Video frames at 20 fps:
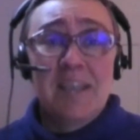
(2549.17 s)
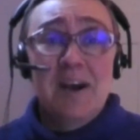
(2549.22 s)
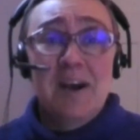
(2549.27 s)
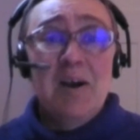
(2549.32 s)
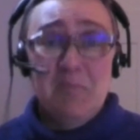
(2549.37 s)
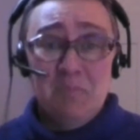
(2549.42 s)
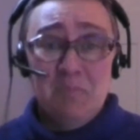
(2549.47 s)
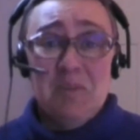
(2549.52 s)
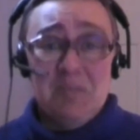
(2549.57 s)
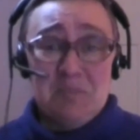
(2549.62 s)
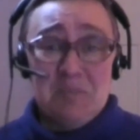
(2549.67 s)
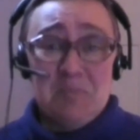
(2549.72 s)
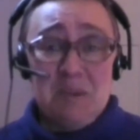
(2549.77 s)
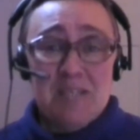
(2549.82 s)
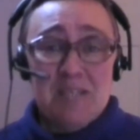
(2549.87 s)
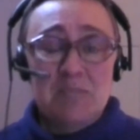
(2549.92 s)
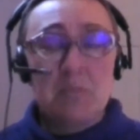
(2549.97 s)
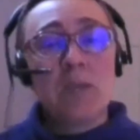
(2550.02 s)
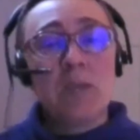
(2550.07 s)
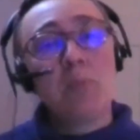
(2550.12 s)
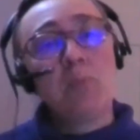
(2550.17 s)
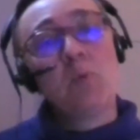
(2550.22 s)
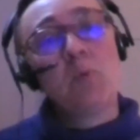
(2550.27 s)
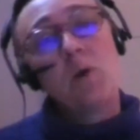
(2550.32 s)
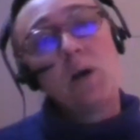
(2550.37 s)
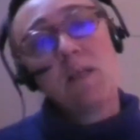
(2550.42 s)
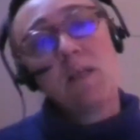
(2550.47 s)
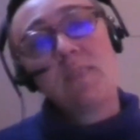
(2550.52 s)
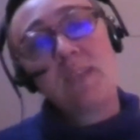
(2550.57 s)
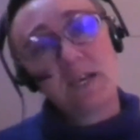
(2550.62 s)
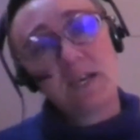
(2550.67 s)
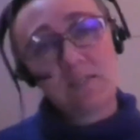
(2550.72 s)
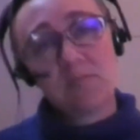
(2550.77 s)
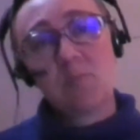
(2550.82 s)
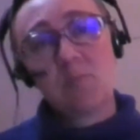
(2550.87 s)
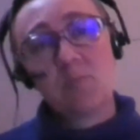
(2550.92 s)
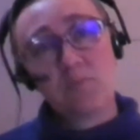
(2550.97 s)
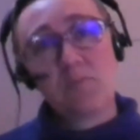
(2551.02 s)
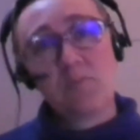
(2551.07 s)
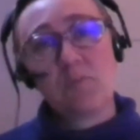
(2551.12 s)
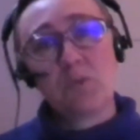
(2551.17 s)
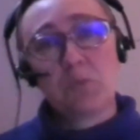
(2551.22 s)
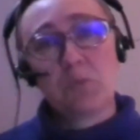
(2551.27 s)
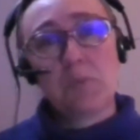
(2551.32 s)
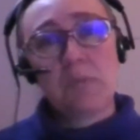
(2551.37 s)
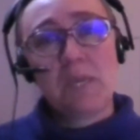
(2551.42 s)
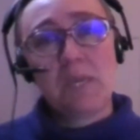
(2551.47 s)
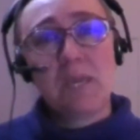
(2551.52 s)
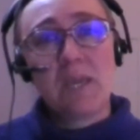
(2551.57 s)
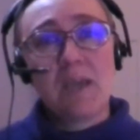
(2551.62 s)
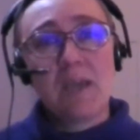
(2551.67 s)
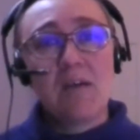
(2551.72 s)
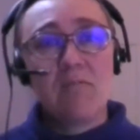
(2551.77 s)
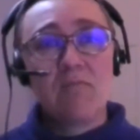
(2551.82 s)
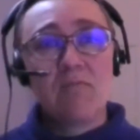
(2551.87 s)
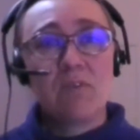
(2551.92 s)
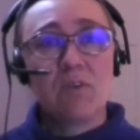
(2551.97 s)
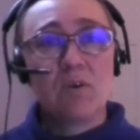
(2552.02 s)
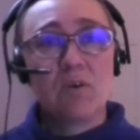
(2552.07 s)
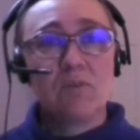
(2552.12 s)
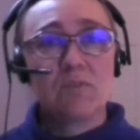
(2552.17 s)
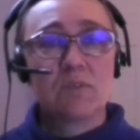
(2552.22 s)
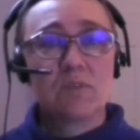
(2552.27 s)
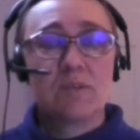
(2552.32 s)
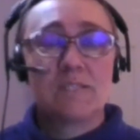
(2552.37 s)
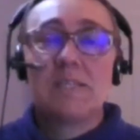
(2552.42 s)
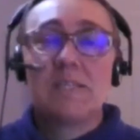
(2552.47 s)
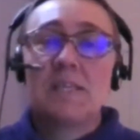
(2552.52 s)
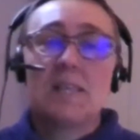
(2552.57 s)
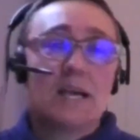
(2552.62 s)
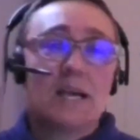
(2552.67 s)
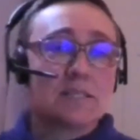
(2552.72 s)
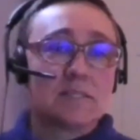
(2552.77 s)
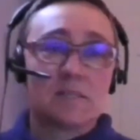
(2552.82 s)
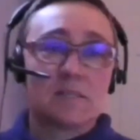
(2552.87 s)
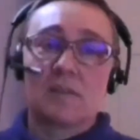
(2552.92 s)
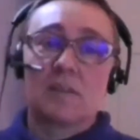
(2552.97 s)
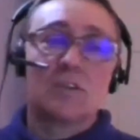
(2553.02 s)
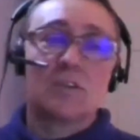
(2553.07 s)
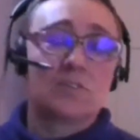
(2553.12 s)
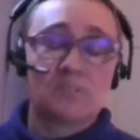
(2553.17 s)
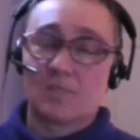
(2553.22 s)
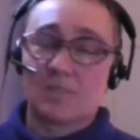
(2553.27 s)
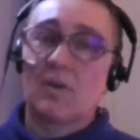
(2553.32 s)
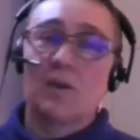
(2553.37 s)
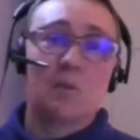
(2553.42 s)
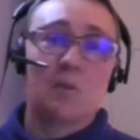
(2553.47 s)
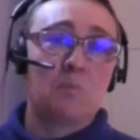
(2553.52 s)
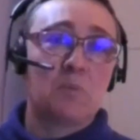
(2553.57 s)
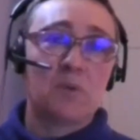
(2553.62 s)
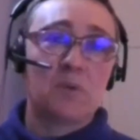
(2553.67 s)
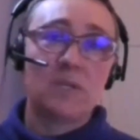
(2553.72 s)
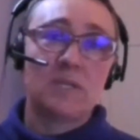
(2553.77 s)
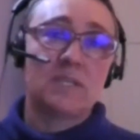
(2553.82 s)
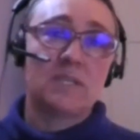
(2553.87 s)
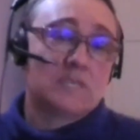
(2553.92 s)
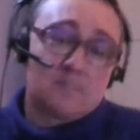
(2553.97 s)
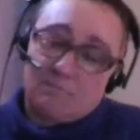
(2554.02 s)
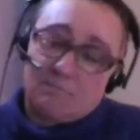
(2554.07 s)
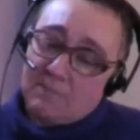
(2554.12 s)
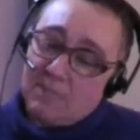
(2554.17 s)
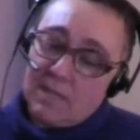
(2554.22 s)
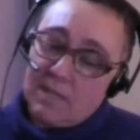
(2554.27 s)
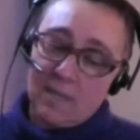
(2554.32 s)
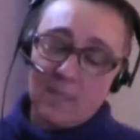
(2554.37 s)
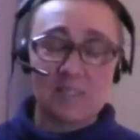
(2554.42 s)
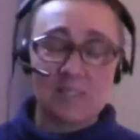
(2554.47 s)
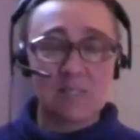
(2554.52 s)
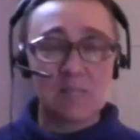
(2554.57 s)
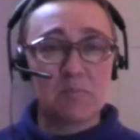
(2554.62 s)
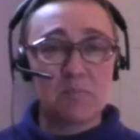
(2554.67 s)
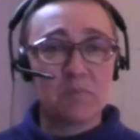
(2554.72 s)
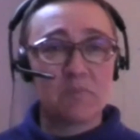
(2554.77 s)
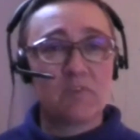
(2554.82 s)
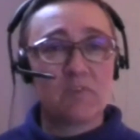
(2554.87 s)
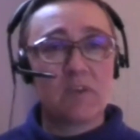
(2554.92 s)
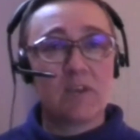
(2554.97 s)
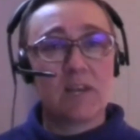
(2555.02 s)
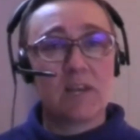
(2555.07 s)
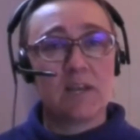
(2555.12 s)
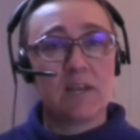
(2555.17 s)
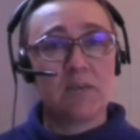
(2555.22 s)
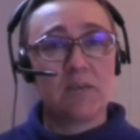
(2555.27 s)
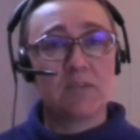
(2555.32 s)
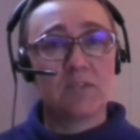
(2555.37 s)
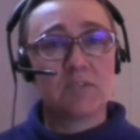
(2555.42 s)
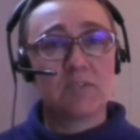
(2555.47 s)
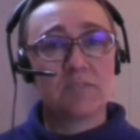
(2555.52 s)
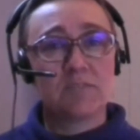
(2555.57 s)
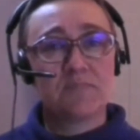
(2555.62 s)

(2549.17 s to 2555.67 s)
I'm one of the bad people. And that's what we've got to be careful of. So I'd say that's a good starting point, is let's simplify our language.